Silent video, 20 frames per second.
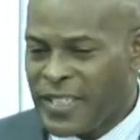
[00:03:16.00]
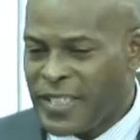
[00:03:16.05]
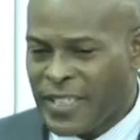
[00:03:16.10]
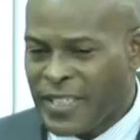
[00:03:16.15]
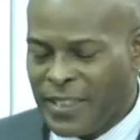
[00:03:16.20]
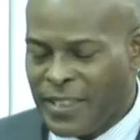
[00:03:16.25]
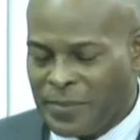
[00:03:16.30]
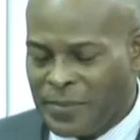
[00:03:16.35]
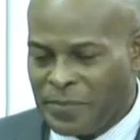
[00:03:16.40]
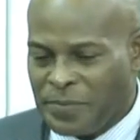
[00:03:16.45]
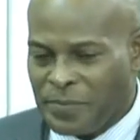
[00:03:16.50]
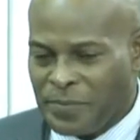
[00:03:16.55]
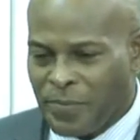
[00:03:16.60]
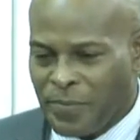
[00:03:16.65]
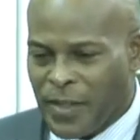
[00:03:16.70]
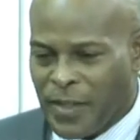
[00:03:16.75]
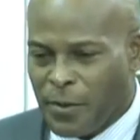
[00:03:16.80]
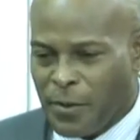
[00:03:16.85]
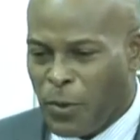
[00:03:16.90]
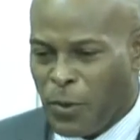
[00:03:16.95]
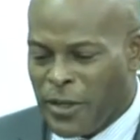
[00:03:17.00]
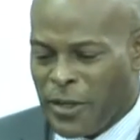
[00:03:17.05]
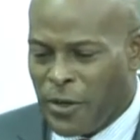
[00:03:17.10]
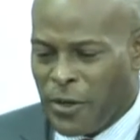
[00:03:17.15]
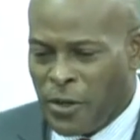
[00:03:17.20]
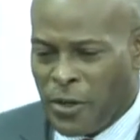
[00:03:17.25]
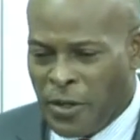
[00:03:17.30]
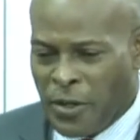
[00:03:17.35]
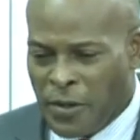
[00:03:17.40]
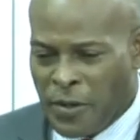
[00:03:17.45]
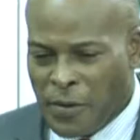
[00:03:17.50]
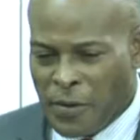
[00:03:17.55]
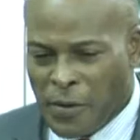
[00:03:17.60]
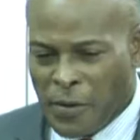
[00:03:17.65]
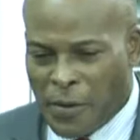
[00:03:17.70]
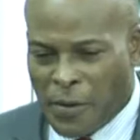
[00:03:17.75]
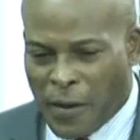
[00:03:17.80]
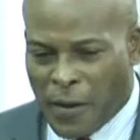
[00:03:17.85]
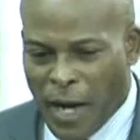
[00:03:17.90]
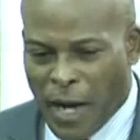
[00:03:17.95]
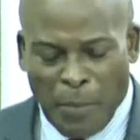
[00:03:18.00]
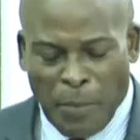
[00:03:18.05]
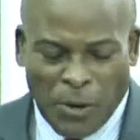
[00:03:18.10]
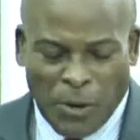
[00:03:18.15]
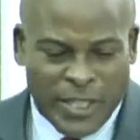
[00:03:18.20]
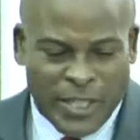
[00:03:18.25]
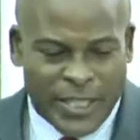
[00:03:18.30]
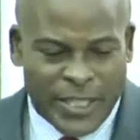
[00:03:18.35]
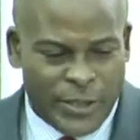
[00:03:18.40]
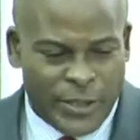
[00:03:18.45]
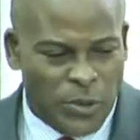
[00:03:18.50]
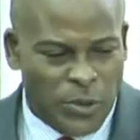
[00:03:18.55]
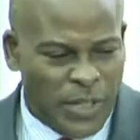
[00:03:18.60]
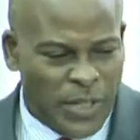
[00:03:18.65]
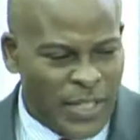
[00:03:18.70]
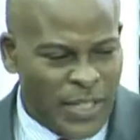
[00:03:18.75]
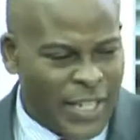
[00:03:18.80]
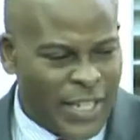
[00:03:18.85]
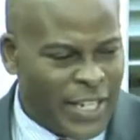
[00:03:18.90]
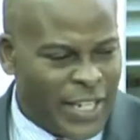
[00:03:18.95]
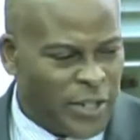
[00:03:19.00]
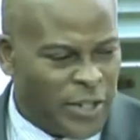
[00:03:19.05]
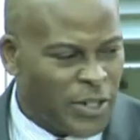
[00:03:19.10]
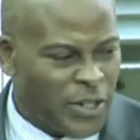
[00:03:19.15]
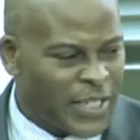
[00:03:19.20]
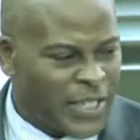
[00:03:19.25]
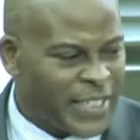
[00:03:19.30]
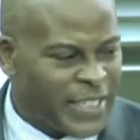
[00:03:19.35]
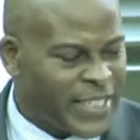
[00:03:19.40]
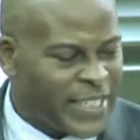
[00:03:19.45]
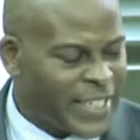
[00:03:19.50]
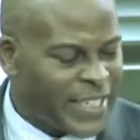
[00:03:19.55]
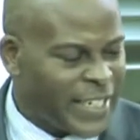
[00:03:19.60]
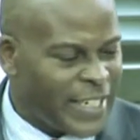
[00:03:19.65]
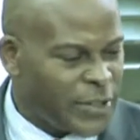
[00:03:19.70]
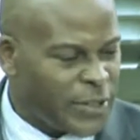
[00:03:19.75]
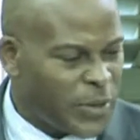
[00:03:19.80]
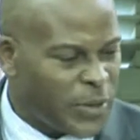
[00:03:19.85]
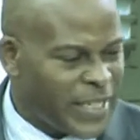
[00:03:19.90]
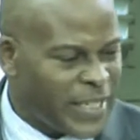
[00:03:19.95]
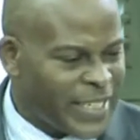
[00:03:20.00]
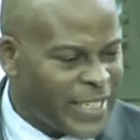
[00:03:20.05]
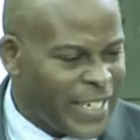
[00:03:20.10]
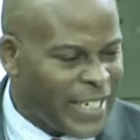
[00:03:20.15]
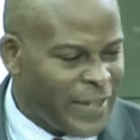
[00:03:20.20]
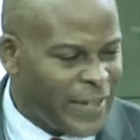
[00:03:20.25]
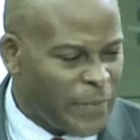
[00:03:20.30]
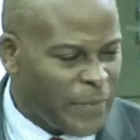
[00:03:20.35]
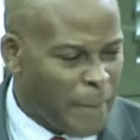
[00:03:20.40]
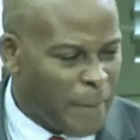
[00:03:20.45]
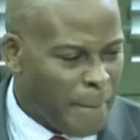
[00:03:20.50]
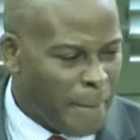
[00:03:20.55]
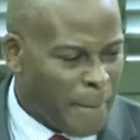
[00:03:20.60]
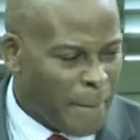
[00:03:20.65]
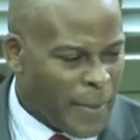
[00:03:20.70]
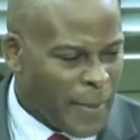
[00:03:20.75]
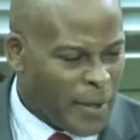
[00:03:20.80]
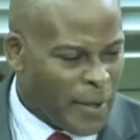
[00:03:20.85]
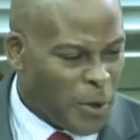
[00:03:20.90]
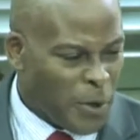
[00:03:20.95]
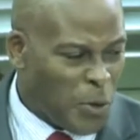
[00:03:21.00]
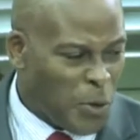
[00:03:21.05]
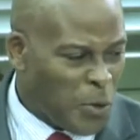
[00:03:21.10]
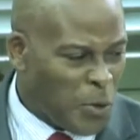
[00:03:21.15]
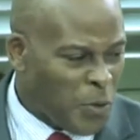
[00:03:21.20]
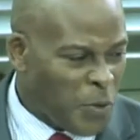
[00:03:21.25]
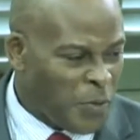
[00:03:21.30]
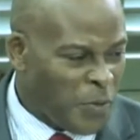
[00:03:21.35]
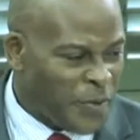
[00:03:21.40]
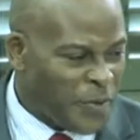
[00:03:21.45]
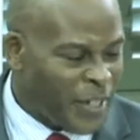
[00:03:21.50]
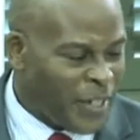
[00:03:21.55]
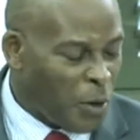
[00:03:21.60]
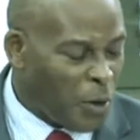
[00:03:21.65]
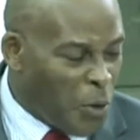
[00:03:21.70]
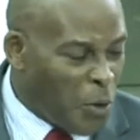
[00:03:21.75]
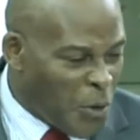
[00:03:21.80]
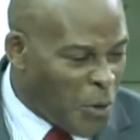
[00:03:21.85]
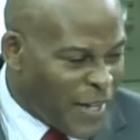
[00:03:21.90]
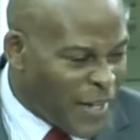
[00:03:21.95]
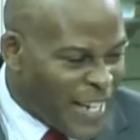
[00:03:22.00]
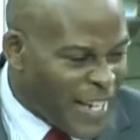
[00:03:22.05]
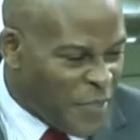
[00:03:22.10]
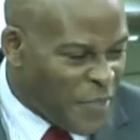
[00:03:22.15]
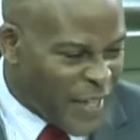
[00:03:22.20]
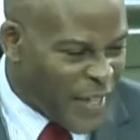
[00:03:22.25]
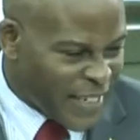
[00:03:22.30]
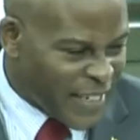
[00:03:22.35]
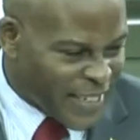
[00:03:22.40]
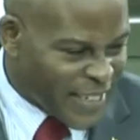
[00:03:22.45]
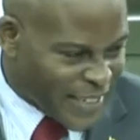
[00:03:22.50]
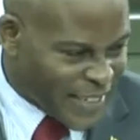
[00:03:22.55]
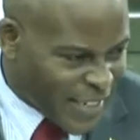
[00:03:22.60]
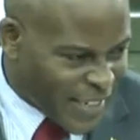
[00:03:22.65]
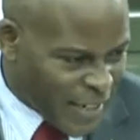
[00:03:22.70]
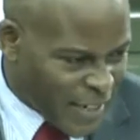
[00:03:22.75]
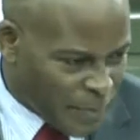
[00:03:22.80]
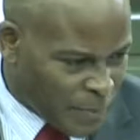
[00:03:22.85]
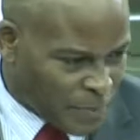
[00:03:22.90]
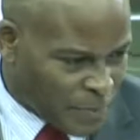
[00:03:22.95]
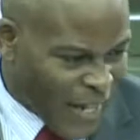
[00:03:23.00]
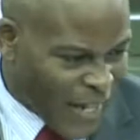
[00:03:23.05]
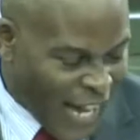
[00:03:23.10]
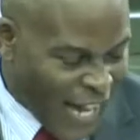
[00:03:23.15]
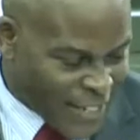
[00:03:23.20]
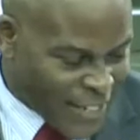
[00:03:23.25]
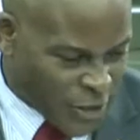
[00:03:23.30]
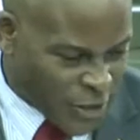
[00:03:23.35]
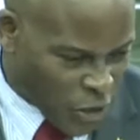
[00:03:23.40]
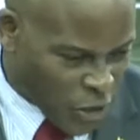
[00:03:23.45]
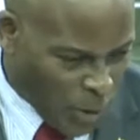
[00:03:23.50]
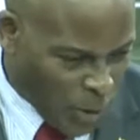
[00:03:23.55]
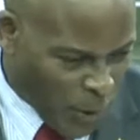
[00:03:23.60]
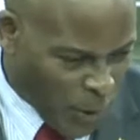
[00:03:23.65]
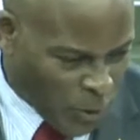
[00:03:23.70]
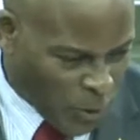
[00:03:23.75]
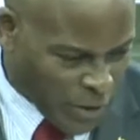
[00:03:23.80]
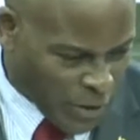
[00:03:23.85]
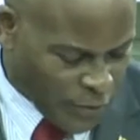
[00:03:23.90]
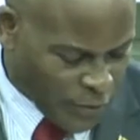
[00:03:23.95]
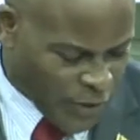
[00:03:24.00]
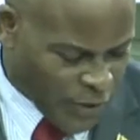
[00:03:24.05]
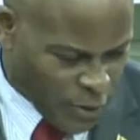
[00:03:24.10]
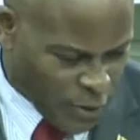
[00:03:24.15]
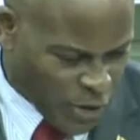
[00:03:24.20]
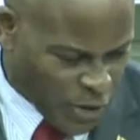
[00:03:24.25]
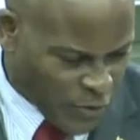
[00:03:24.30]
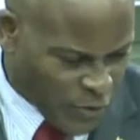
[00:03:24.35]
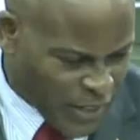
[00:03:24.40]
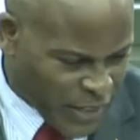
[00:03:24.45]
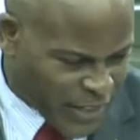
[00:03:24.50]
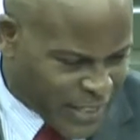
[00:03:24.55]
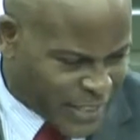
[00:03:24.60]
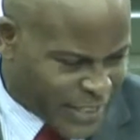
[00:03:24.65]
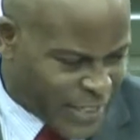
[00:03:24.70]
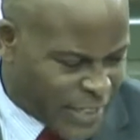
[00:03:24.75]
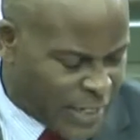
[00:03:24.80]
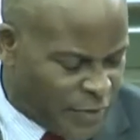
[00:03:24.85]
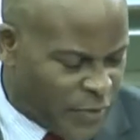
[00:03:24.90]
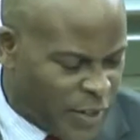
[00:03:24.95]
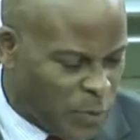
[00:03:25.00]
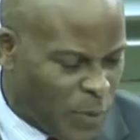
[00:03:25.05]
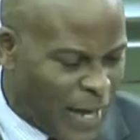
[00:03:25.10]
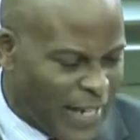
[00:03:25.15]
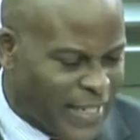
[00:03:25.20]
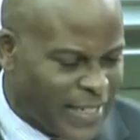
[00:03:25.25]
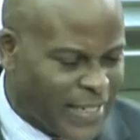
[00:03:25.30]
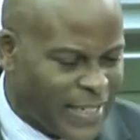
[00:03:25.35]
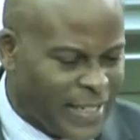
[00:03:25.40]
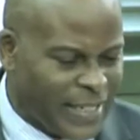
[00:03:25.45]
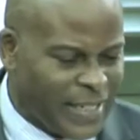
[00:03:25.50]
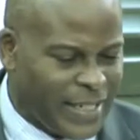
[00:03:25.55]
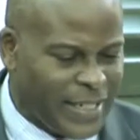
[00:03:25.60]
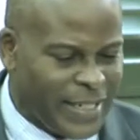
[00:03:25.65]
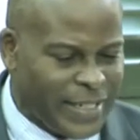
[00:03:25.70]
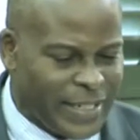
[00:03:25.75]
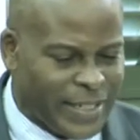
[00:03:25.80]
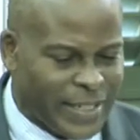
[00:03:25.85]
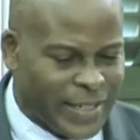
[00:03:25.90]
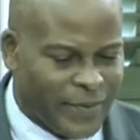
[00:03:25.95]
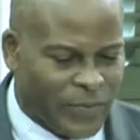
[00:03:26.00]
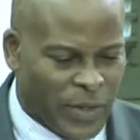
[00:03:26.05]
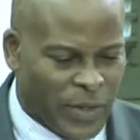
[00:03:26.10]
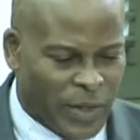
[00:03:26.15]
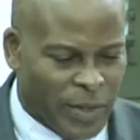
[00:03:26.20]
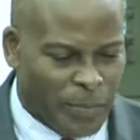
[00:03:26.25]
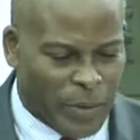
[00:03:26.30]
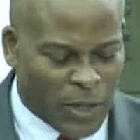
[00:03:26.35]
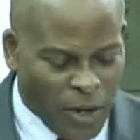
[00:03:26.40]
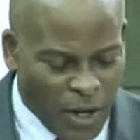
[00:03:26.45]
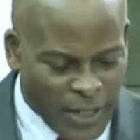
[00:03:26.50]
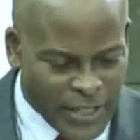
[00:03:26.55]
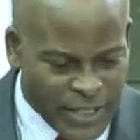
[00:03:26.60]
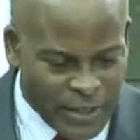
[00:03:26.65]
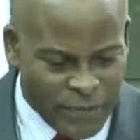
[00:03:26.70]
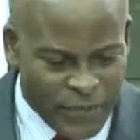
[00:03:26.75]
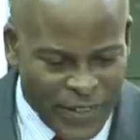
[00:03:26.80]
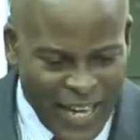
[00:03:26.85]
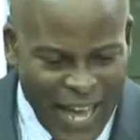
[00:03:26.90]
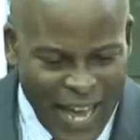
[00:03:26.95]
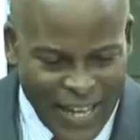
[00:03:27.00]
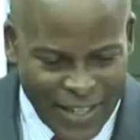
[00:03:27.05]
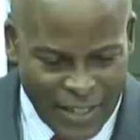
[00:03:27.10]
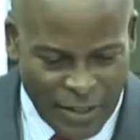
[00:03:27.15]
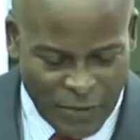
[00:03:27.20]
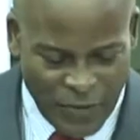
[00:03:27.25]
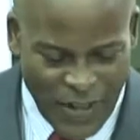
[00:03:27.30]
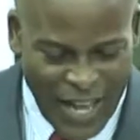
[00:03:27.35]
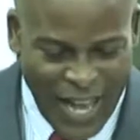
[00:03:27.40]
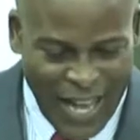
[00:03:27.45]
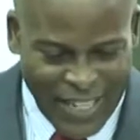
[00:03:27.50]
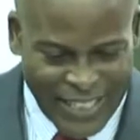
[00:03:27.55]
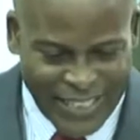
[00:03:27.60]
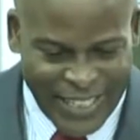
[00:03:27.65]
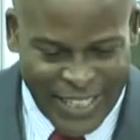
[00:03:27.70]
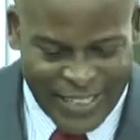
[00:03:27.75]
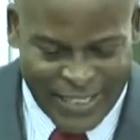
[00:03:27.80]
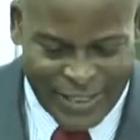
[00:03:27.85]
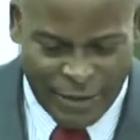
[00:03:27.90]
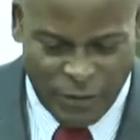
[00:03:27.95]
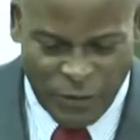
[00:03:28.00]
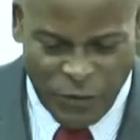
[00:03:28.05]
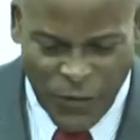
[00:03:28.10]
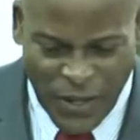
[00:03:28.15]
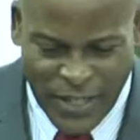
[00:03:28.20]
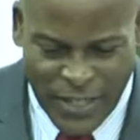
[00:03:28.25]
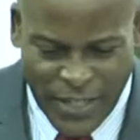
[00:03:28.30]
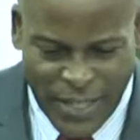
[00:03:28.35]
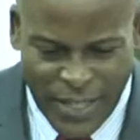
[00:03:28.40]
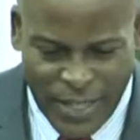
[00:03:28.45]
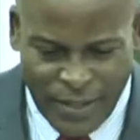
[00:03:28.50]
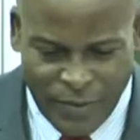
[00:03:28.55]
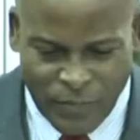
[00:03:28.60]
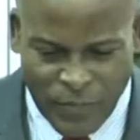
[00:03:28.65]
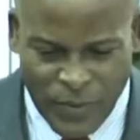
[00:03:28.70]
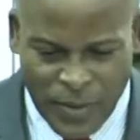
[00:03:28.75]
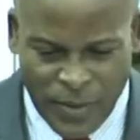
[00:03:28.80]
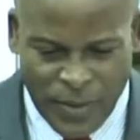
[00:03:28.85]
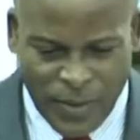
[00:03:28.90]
sir, would know about a student in your constituency who only this term had to drop out of the University of the West Indies because of lack of access of funding.